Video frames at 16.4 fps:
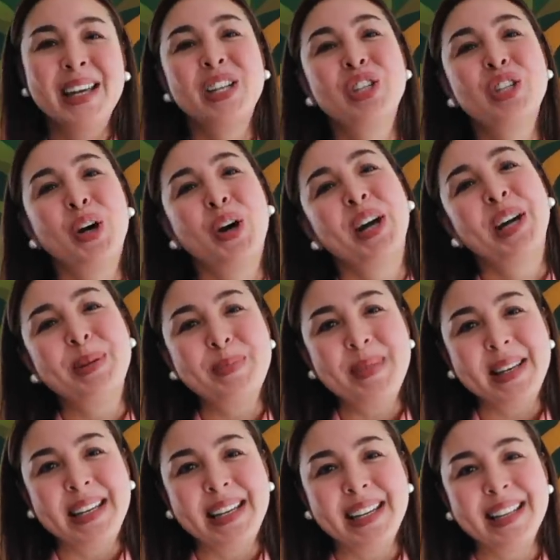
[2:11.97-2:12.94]

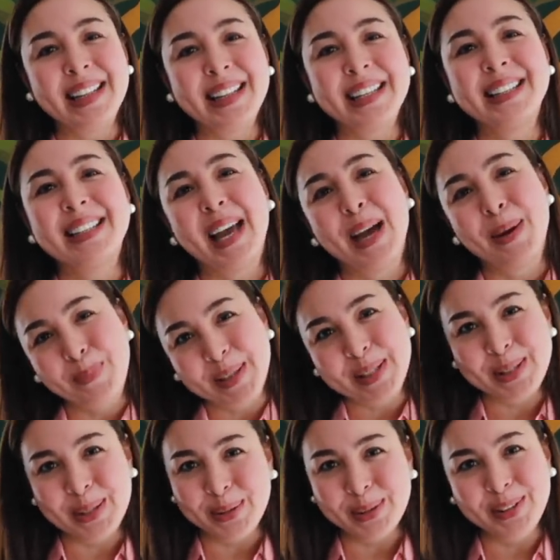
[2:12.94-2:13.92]
join me in this
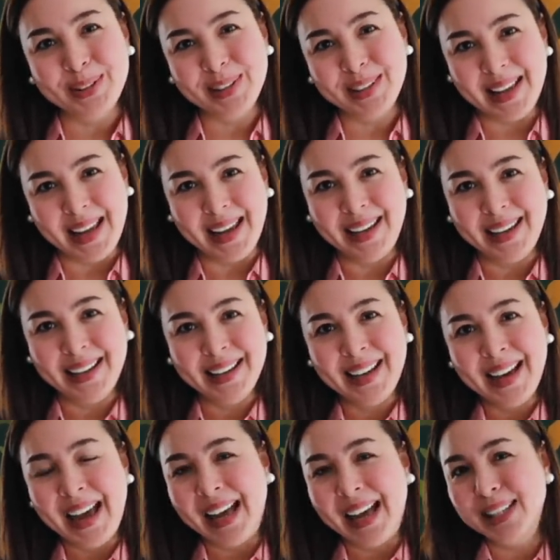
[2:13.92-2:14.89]
episode today
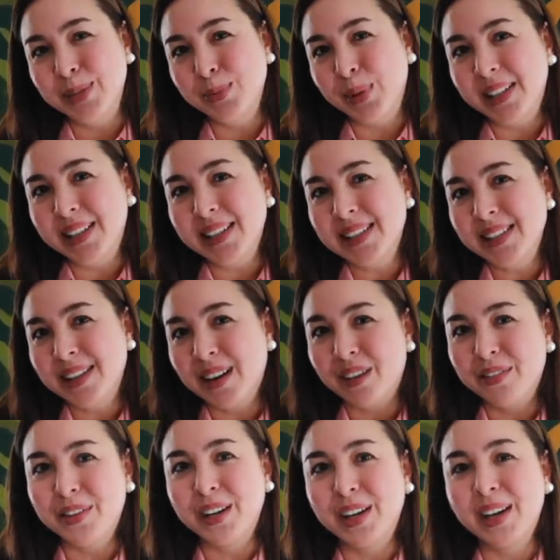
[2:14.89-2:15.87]
as we
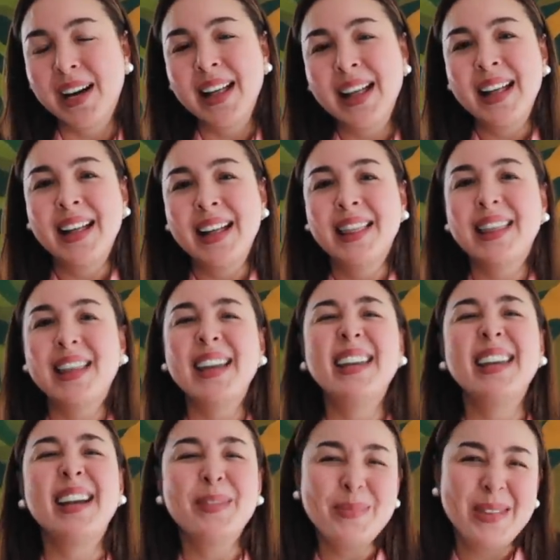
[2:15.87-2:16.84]
discover the
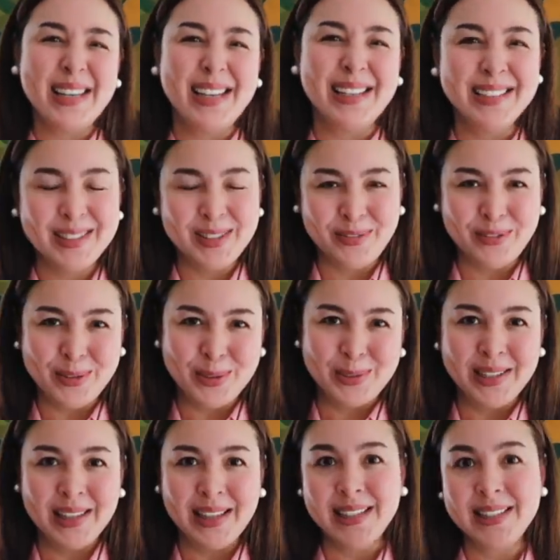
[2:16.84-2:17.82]
yummiest
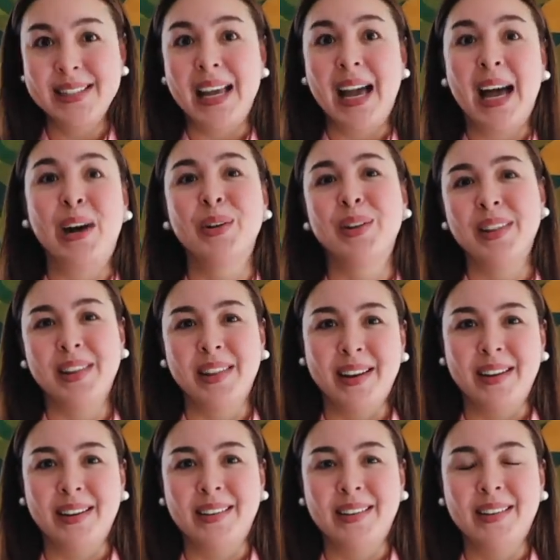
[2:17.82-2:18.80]
food that's out
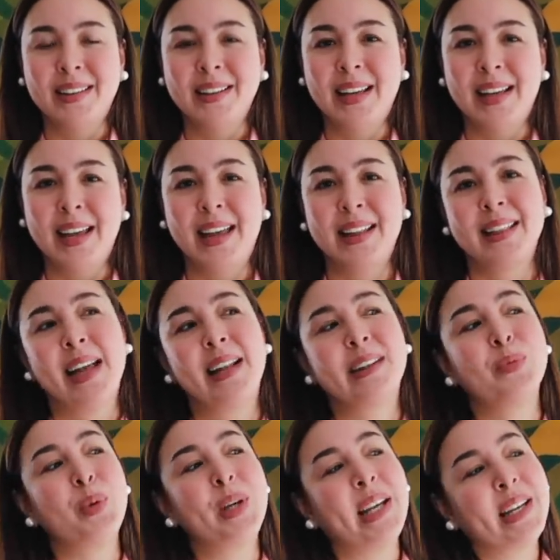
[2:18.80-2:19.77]
there and
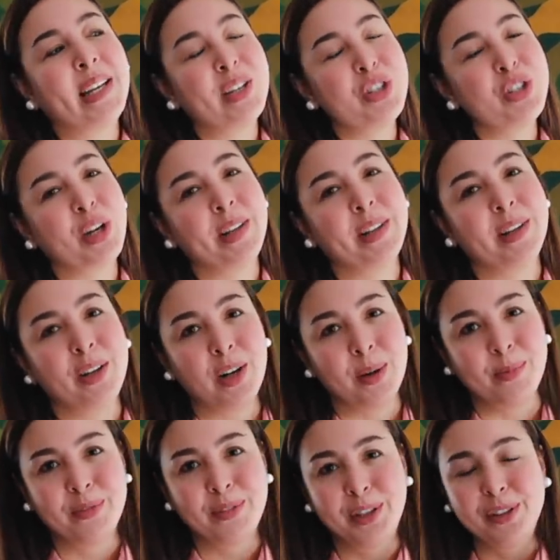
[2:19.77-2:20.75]
that we can enjoy in the
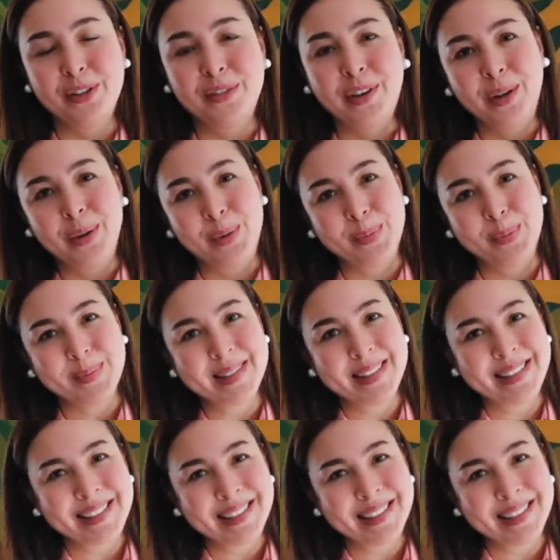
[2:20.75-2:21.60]
comfort of our homes.